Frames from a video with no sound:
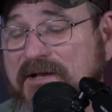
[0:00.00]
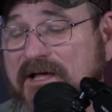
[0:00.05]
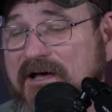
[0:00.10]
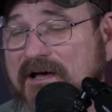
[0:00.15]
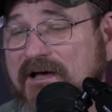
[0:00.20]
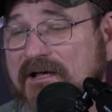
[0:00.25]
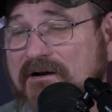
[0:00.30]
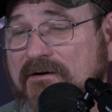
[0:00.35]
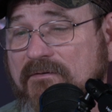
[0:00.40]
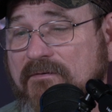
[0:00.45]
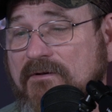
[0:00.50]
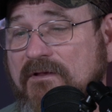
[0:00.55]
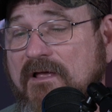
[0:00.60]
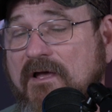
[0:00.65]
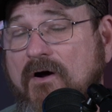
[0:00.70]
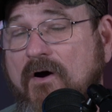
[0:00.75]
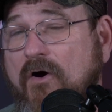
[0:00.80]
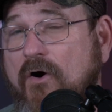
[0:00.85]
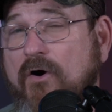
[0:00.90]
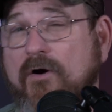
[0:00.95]
knot or
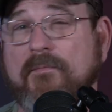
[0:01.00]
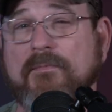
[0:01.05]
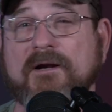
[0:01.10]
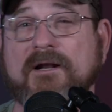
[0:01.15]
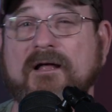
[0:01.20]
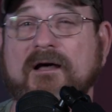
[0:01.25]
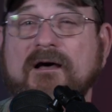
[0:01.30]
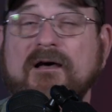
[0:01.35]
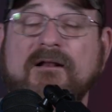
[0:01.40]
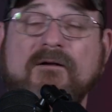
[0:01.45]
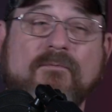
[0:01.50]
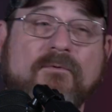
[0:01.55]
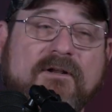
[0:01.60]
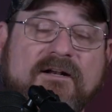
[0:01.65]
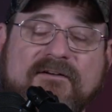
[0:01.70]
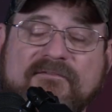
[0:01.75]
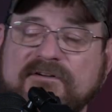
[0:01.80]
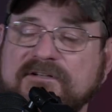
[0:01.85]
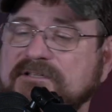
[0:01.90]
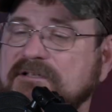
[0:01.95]
arbor knot or
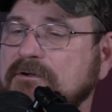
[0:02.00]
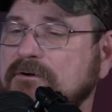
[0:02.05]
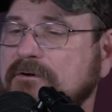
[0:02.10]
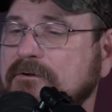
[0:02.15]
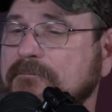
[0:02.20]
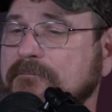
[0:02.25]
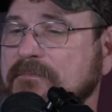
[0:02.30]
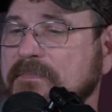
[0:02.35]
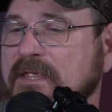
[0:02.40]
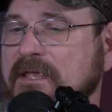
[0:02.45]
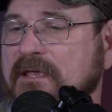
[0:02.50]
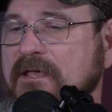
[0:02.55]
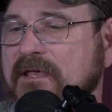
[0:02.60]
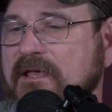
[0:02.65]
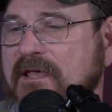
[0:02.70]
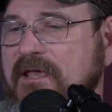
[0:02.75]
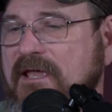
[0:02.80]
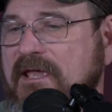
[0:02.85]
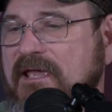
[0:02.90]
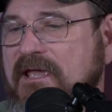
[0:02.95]
whatever it's called.
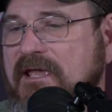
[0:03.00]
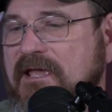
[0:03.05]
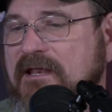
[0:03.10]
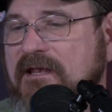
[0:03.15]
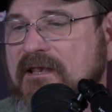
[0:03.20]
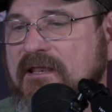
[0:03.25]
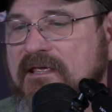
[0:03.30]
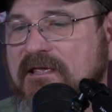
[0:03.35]
And